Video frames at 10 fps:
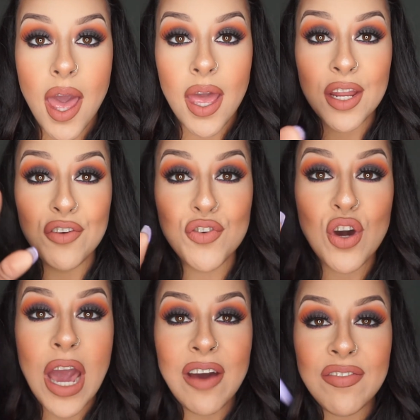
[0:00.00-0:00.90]
And if you
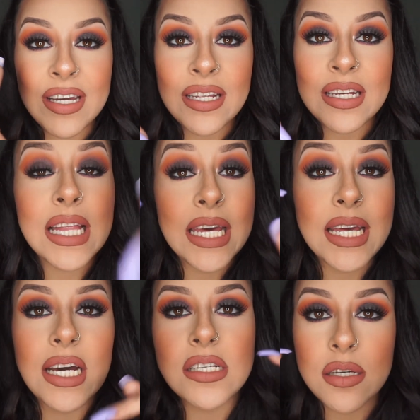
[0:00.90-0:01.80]
haven't,
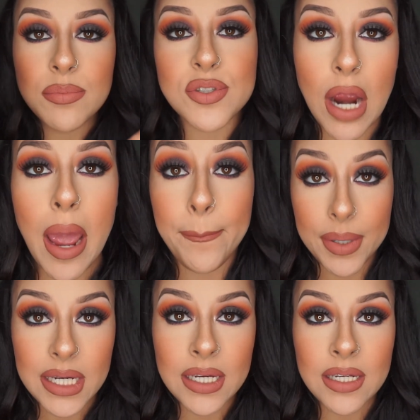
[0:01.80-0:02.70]
click that subscribe
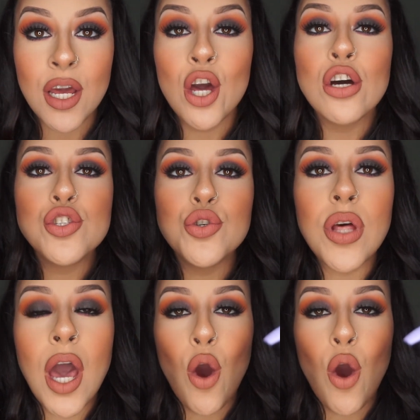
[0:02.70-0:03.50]
button. Do that